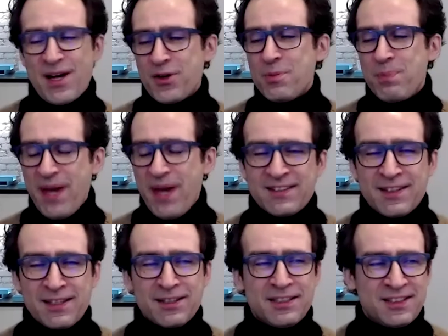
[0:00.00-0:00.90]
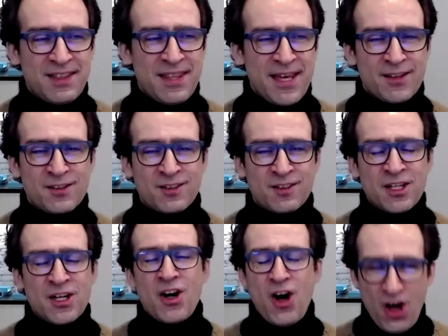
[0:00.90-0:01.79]
who basically thinks
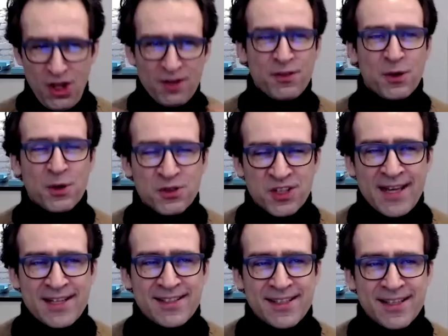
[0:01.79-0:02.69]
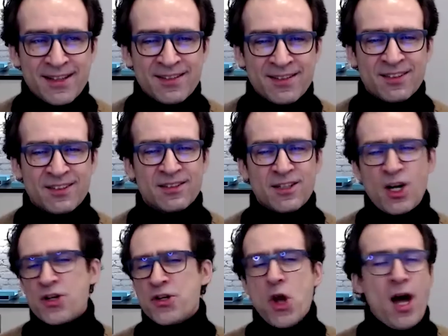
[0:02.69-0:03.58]
all of those ideas
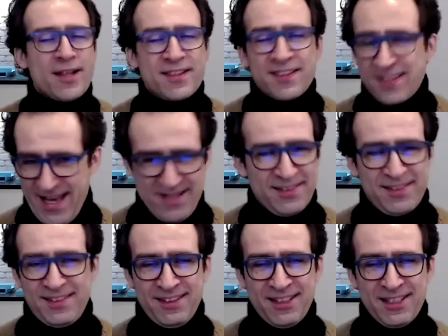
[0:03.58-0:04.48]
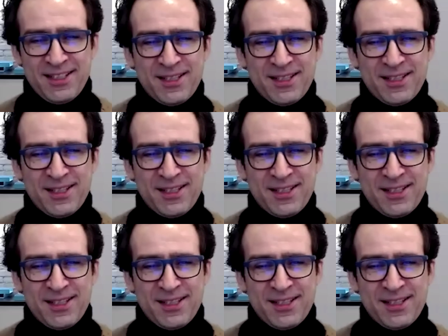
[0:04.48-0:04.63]
are nonsense.